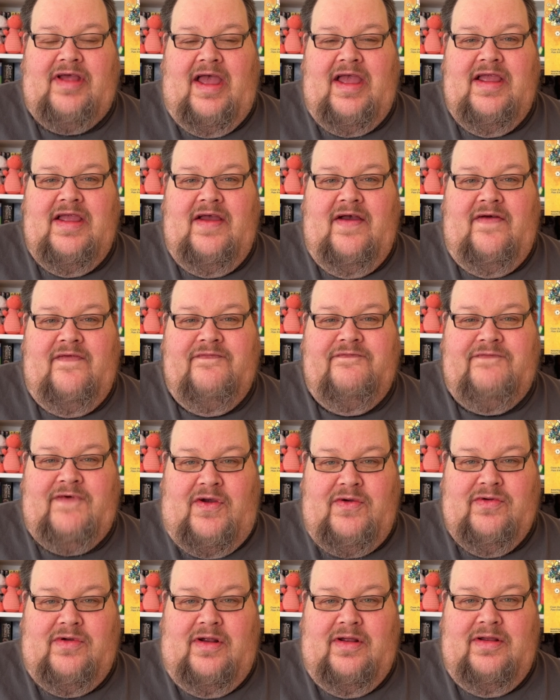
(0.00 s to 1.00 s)
a
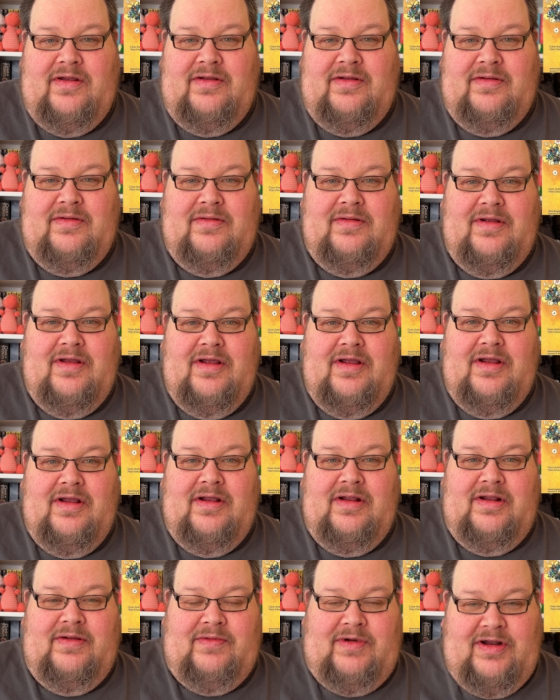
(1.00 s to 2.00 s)
phone
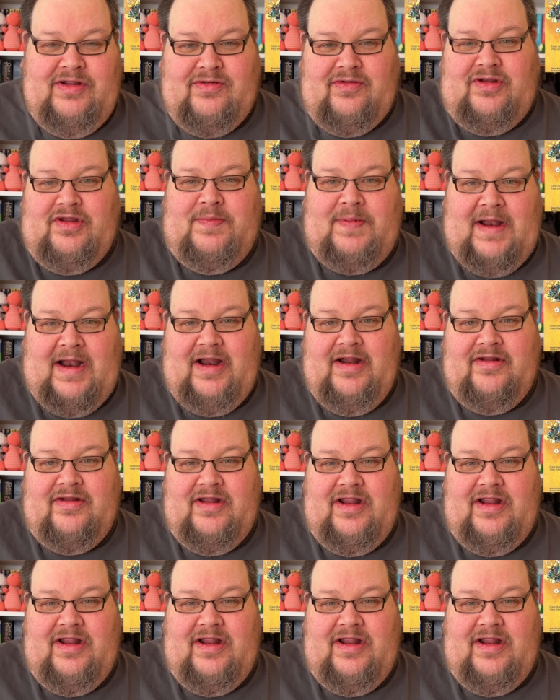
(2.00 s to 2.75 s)
when he's on his planet